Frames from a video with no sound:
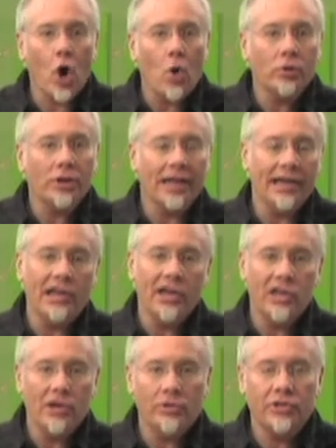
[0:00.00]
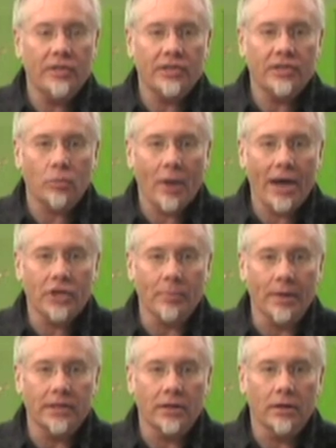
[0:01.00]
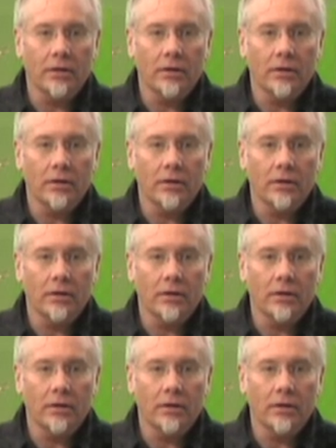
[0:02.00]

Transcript: only used in this arrangement.